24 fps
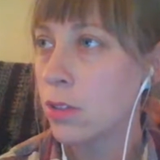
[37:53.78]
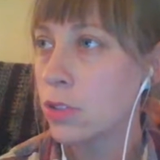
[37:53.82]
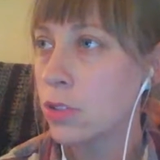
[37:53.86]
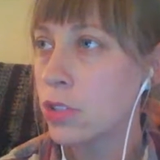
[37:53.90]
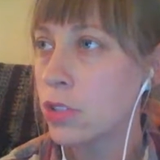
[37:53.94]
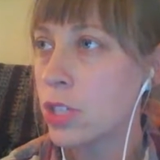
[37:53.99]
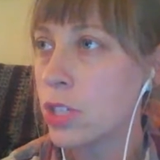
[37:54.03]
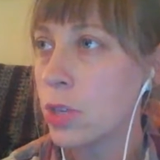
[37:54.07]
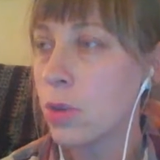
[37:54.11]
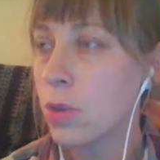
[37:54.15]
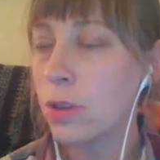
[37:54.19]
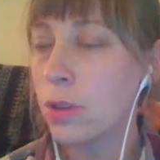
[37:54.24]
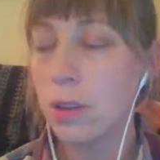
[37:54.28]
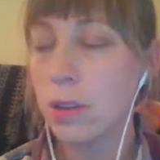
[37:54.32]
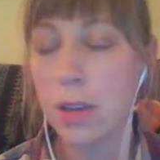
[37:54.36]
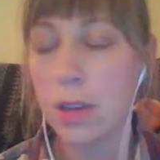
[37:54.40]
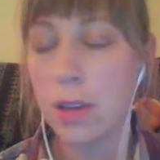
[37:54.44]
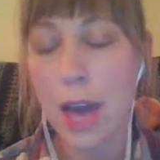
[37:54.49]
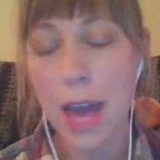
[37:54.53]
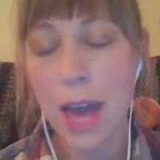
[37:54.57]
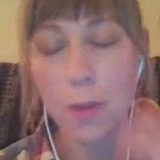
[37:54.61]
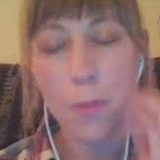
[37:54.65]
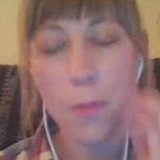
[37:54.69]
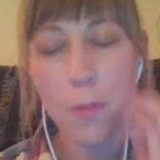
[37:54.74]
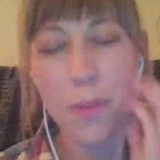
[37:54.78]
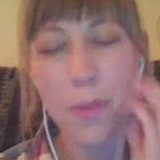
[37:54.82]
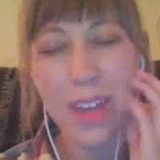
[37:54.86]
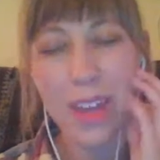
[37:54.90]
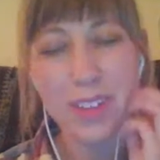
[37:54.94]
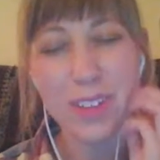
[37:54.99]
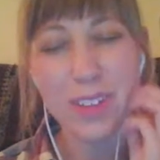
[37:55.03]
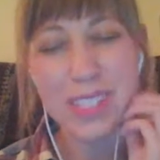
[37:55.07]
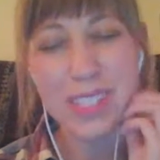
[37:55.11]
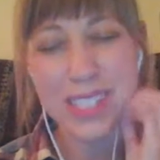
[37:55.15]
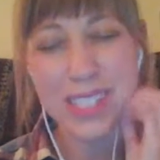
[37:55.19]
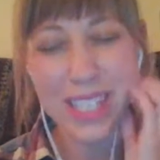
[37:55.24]
we
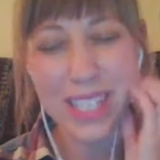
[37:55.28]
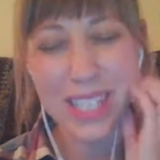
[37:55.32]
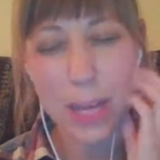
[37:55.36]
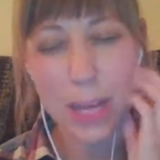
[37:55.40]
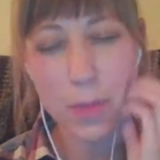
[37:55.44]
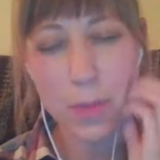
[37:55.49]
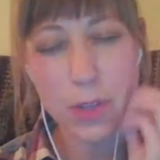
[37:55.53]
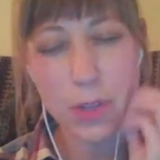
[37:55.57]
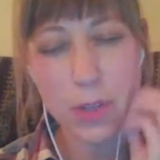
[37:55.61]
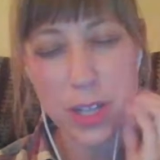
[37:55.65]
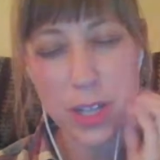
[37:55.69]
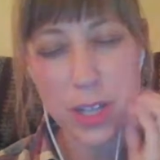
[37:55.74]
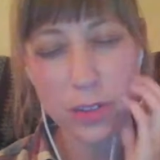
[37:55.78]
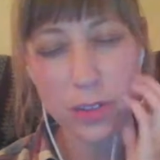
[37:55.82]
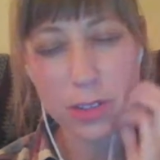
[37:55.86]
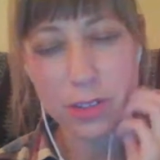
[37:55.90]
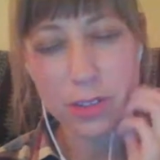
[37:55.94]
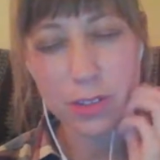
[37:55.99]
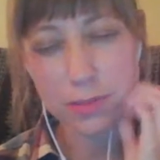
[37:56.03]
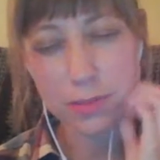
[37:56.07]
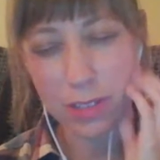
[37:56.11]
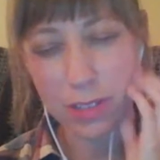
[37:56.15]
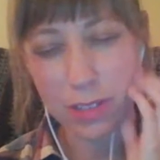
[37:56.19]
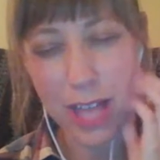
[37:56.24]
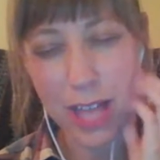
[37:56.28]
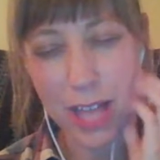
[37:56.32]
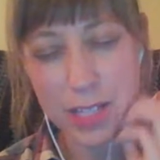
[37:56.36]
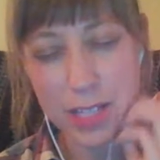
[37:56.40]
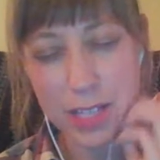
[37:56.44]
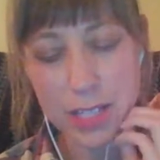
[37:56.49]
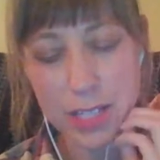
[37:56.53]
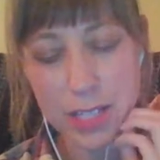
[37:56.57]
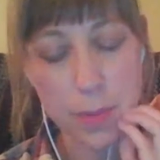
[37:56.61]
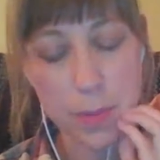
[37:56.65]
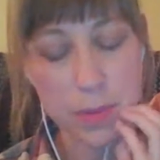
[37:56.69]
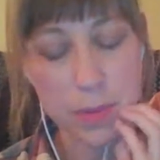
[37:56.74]
don't see that much of her the last
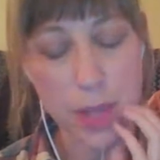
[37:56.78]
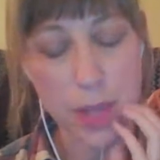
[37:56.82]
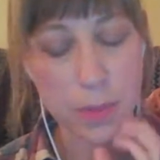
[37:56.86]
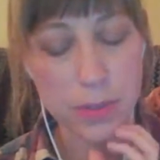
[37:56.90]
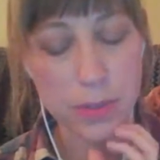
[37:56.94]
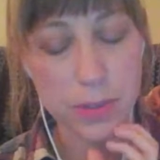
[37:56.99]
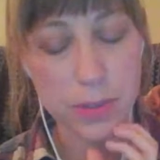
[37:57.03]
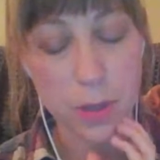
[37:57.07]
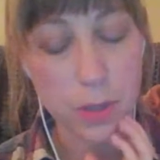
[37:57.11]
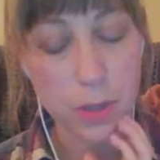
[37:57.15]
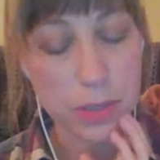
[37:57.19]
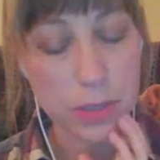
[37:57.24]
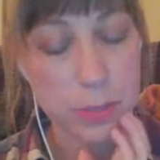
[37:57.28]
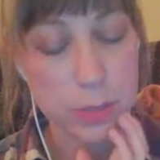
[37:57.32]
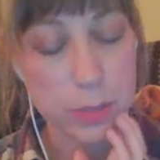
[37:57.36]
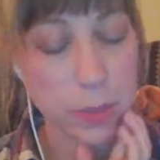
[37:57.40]
couple episodes, but